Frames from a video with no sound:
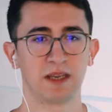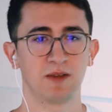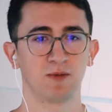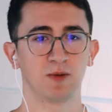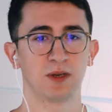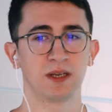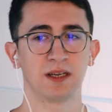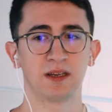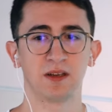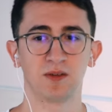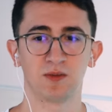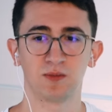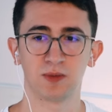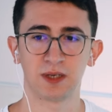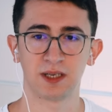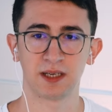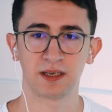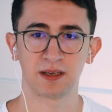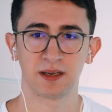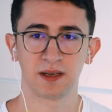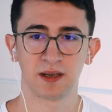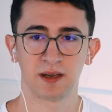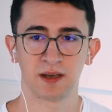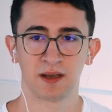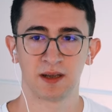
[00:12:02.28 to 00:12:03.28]

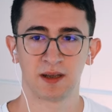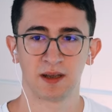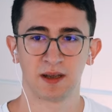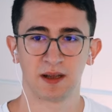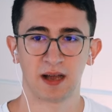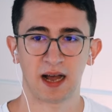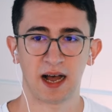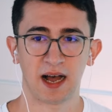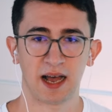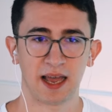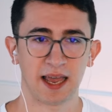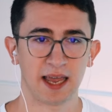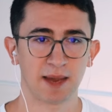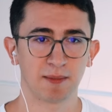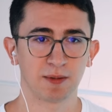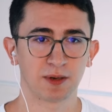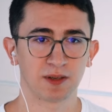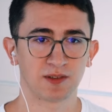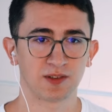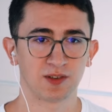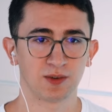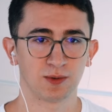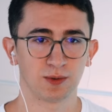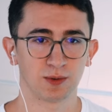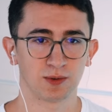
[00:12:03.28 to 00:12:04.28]
We are
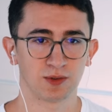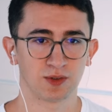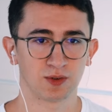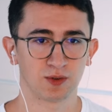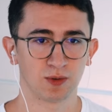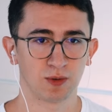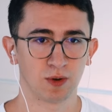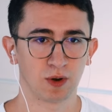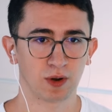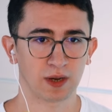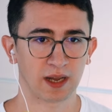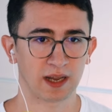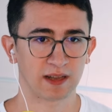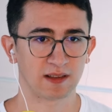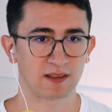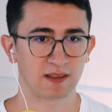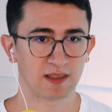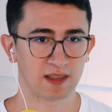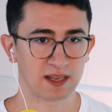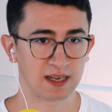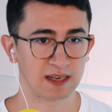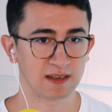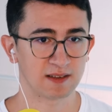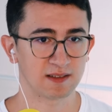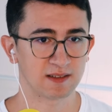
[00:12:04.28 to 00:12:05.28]
able to look
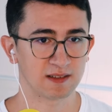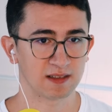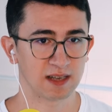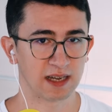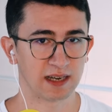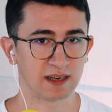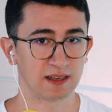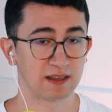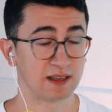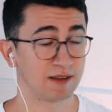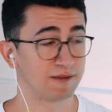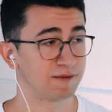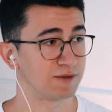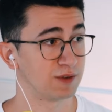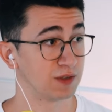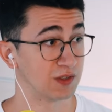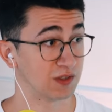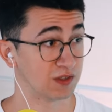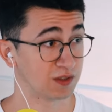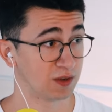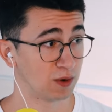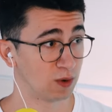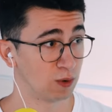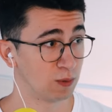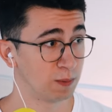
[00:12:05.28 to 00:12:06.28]
at things at a different
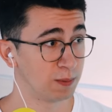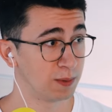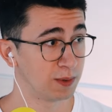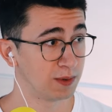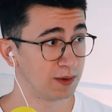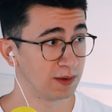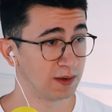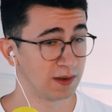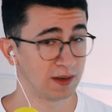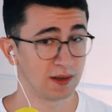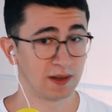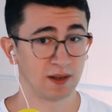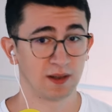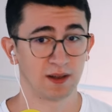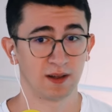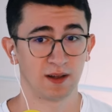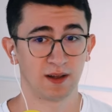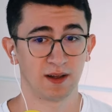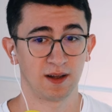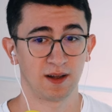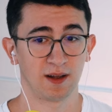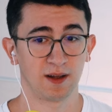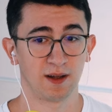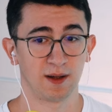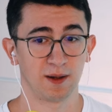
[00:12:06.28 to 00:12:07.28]
scope,
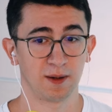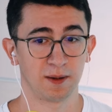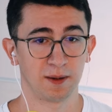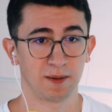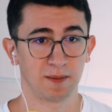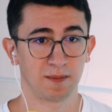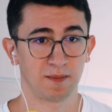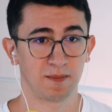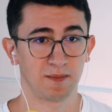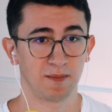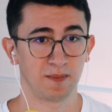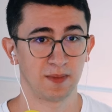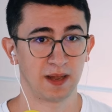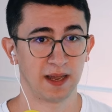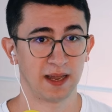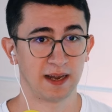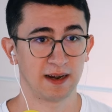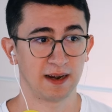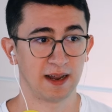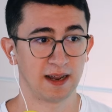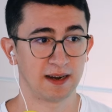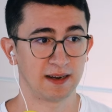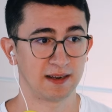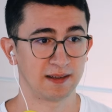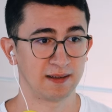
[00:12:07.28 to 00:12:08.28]

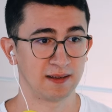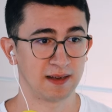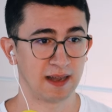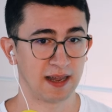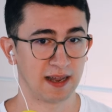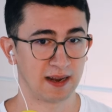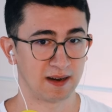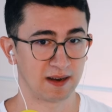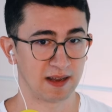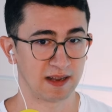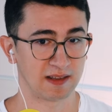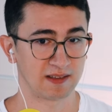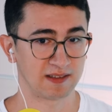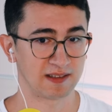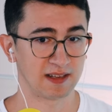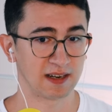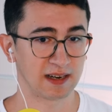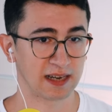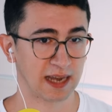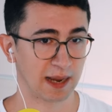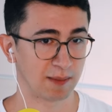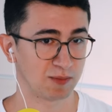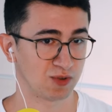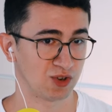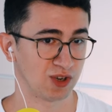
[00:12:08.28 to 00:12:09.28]
and
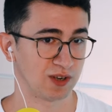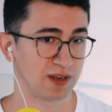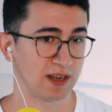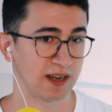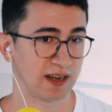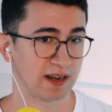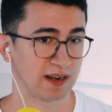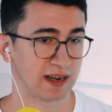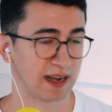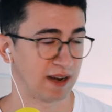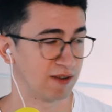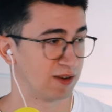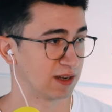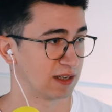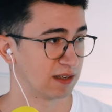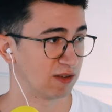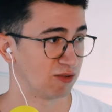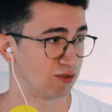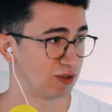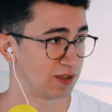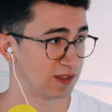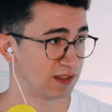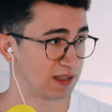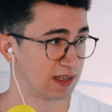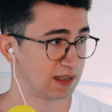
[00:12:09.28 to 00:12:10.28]
still capture their
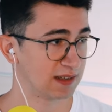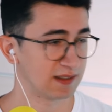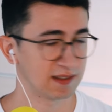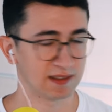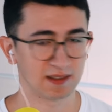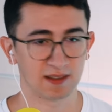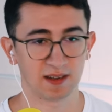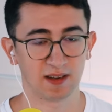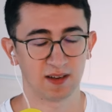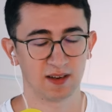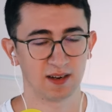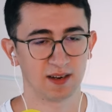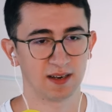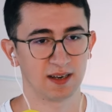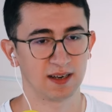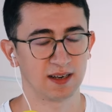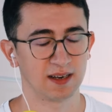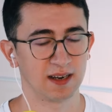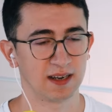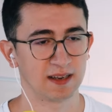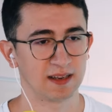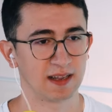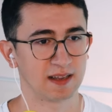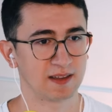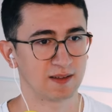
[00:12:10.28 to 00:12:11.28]
characteristics,
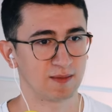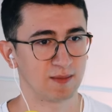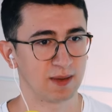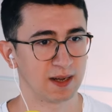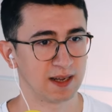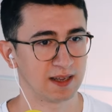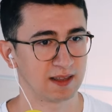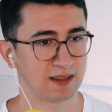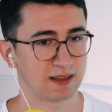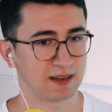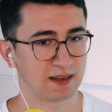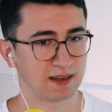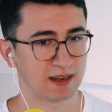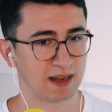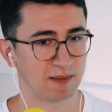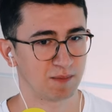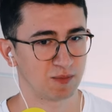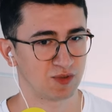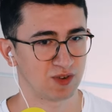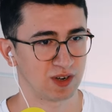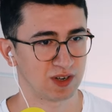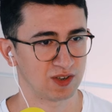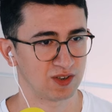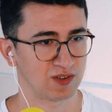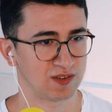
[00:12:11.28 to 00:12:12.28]
and that's why I think
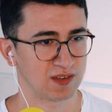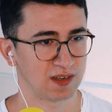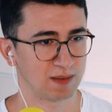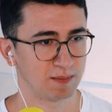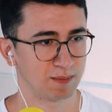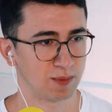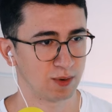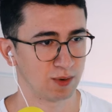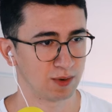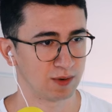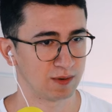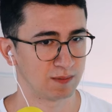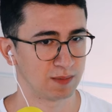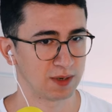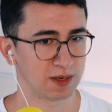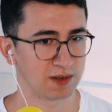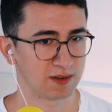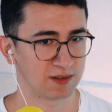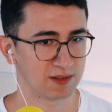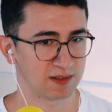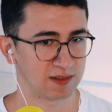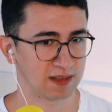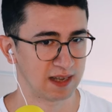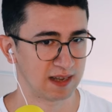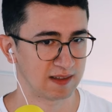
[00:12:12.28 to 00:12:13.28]
abstractions are important,
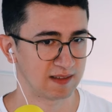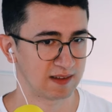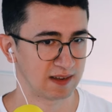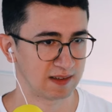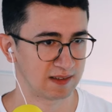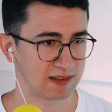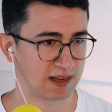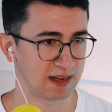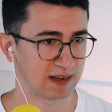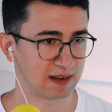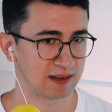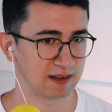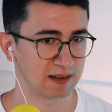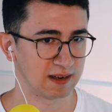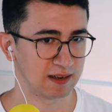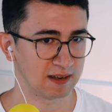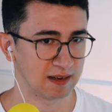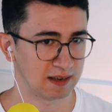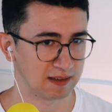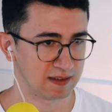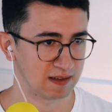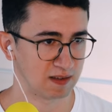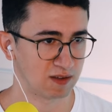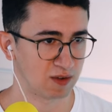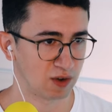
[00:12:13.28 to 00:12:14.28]
because that's exactly,
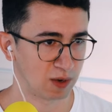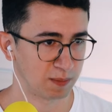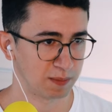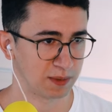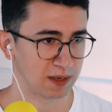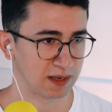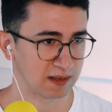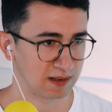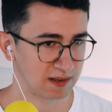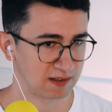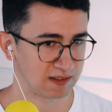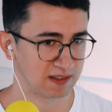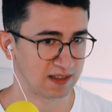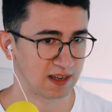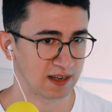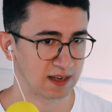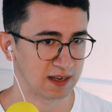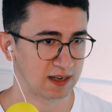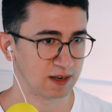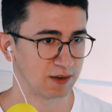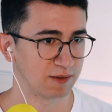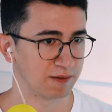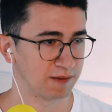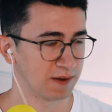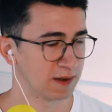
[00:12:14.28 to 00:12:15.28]
it's a topic, the
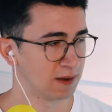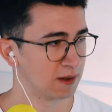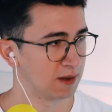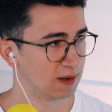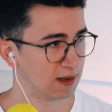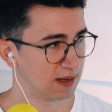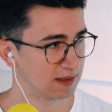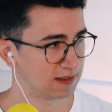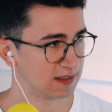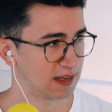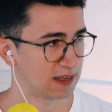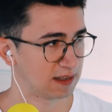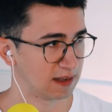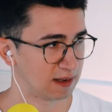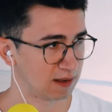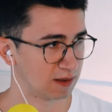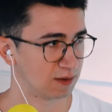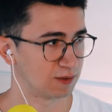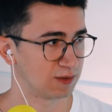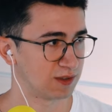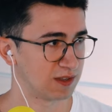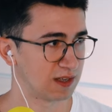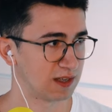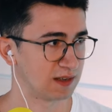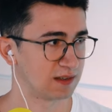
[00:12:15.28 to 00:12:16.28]
study of exactly those